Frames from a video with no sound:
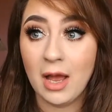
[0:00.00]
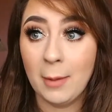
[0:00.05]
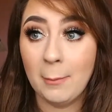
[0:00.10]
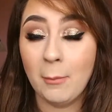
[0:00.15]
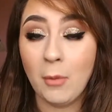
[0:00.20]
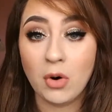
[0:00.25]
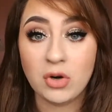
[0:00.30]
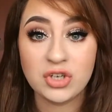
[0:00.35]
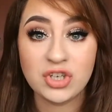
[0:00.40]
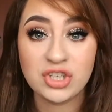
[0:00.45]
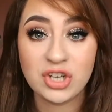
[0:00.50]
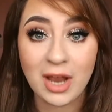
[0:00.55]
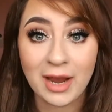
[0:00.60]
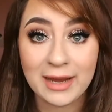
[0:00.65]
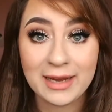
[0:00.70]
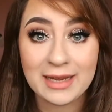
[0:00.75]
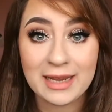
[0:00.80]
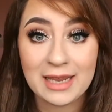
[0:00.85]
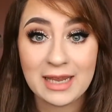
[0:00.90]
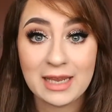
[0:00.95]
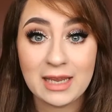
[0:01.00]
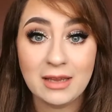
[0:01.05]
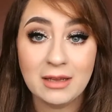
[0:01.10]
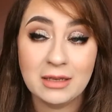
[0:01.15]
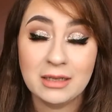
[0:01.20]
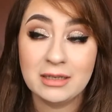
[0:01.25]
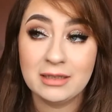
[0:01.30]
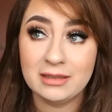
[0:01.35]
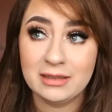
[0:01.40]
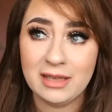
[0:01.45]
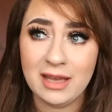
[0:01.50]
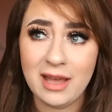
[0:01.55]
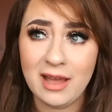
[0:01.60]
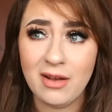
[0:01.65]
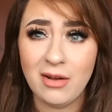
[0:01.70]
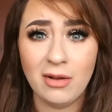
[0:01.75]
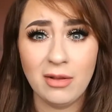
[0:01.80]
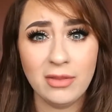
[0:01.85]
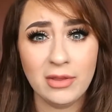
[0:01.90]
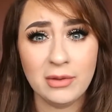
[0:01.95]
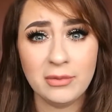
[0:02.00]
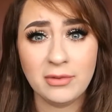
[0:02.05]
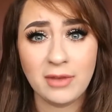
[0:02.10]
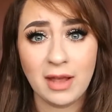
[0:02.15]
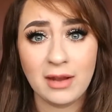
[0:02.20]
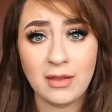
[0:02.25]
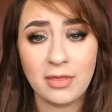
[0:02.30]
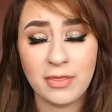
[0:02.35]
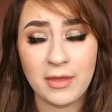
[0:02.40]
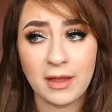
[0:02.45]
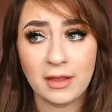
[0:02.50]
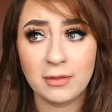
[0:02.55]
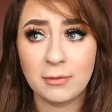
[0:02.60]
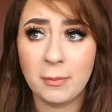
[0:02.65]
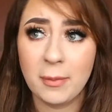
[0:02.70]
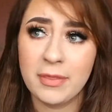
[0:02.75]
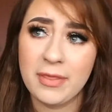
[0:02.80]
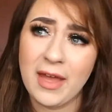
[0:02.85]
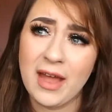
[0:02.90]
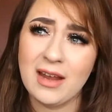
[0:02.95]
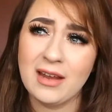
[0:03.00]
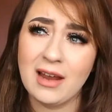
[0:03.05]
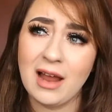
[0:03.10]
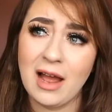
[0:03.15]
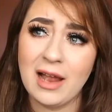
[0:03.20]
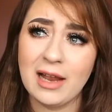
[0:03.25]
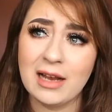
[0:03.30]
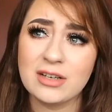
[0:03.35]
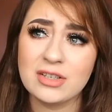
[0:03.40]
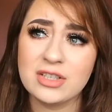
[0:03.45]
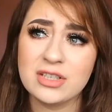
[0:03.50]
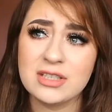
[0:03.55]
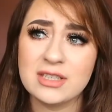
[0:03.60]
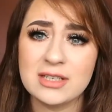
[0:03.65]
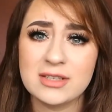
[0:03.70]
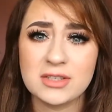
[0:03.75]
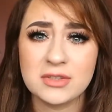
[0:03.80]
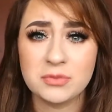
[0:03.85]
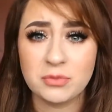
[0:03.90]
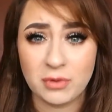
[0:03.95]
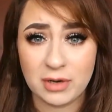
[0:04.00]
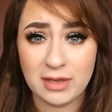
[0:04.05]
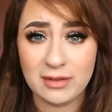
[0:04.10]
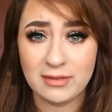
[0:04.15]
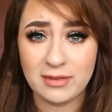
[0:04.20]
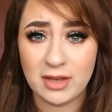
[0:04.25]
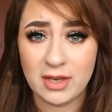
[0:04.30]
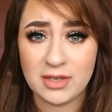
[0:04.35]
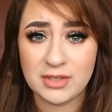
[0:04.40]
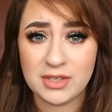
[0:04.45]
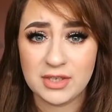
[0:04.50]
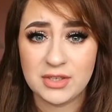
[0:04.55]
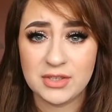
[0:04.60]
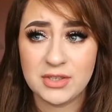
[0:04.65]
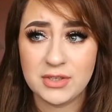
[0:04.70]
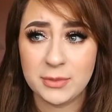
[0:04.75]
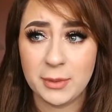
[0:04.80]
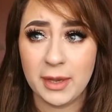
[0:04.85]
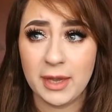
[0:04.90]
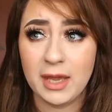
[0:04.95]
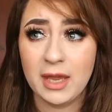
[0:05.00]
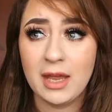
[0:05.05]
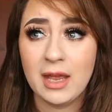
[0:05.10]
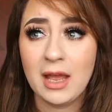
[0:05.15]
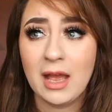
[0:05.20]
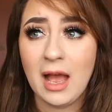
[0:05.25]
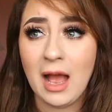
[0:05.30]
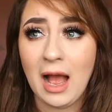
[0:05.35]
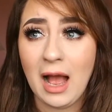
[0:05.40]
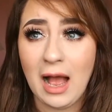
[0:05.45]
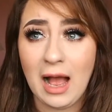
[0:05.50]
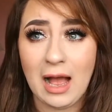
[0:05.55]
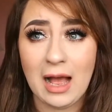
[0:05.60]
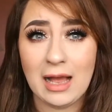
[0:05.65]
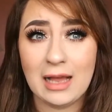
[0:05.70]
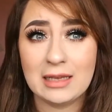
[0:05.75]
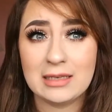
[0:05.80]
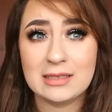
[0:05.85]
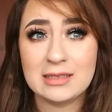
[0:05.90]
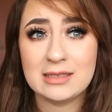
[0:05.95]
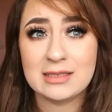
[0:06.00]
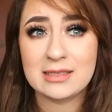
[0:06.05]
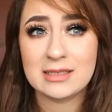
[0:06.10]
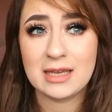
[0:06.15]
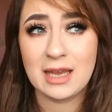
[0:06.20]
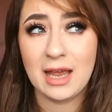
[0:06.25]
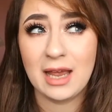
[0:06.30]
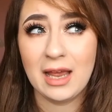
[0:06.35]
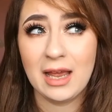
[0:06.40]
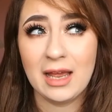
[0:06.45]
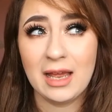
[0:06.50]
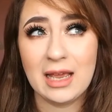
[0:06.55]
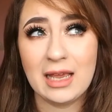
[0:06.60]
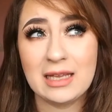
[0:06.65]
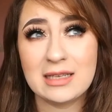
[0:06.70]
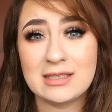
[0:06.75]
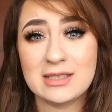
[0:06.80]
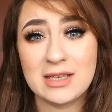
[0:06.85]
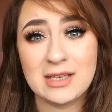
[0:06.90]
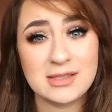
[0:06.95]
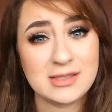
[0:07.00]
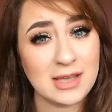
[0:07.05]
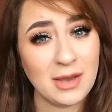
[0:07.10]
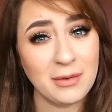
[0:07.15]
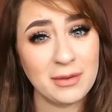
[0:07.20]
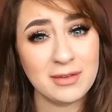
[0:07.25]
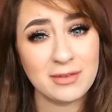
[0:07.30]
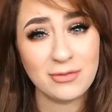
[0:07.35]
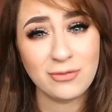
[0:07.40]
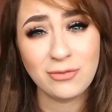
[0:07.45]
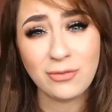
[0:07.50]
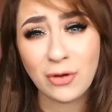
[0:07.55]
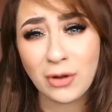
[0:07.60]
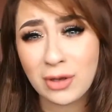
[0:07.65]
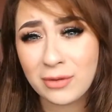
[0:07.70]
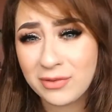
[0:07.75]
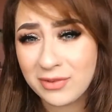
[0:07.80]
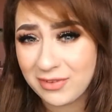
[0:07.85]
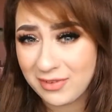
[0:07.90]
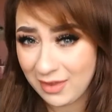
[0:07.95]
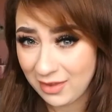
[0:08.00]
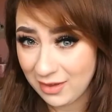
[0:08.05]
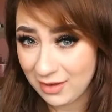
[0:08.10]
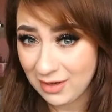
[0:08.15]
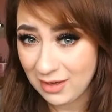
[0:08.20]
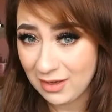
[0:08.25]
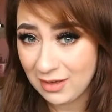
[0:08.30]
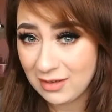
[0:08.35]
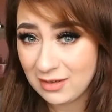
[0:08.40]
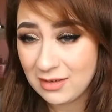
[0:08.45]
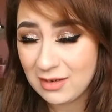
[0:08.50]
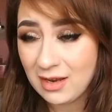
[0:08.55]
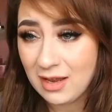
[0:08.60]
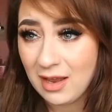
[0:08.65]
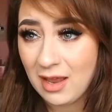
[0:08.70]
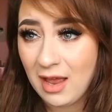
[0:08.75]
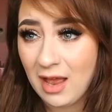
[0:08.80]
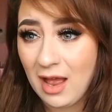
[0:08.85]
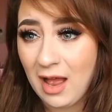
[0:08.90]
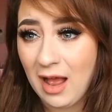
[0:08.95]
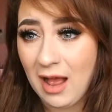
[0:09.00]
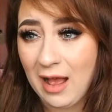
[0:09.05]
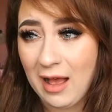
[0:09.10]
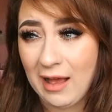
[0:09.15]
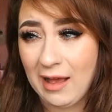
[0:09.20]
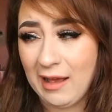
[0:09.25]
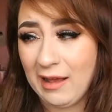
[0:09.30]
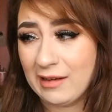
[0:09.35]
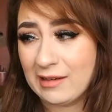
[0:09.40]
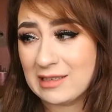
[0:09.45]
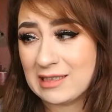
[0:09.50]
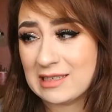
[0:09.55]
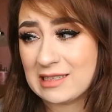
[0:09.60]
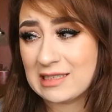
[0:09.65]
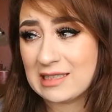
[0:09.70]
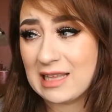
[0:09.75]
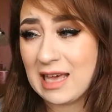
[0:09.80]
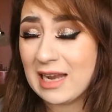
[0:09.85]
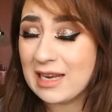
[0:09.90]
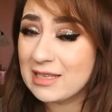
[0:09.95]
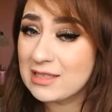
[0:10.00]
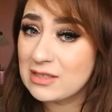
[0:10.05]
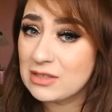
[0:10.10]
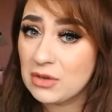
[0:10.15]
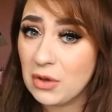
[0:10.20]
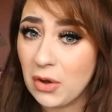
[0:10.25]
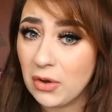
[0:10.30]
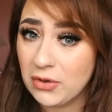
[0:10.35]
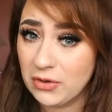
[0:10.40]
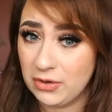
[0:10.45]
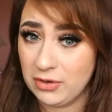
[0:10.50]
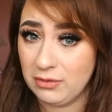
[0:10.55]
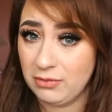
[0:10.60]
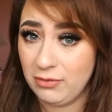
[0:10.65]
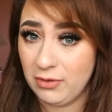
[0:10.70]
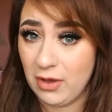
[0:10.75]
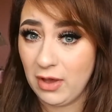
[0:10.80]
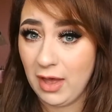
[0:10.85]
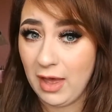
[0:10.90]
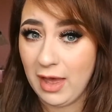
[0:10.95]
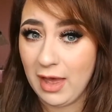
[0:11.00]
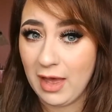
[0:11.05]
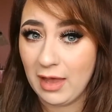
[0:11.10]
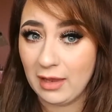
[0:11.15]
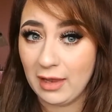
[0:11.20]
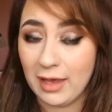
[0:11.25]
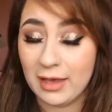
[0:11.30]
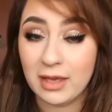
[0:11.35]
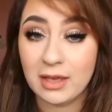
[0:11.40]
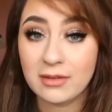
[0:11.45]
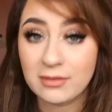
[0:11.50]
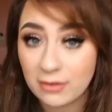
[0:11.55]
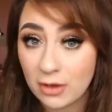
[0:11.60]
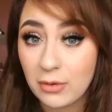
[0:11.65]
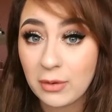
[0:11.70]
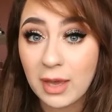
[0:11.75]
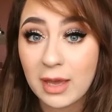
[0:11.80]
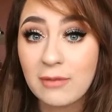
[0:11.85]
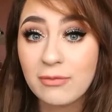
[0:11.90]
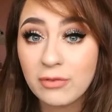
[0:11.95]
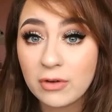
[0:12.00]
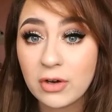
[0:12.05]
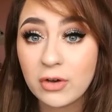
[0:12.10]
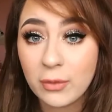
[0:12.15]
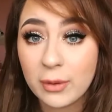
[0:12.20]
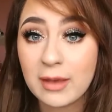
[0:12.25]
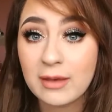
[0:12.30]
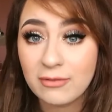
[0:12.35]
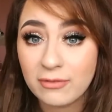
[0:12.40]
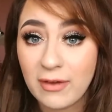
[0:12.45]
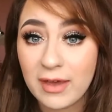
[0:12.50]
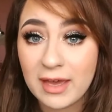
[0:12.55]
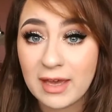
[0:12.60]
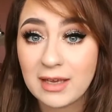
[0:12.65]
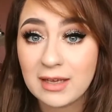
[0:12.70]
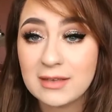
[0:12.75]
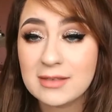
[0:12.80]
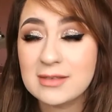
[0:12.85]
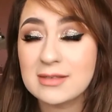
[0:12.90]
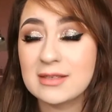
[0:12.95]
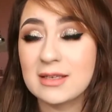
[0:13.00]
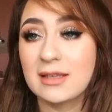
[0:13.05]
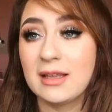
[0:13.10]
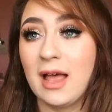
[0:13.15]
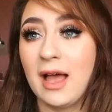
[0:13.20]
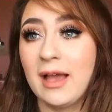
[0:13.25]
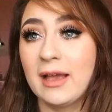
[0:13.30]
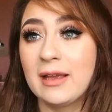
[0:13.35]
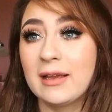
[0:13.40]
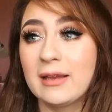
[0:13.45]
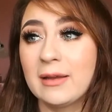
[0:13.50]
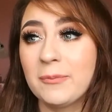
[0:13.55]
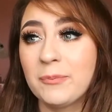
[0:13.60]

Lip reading: more shiny, yeah, all those kind of things. But then I actually did some research into it, and it turns out it's full of silicone, and that is not good for your hair. Like, it's okay for a quick fix, like,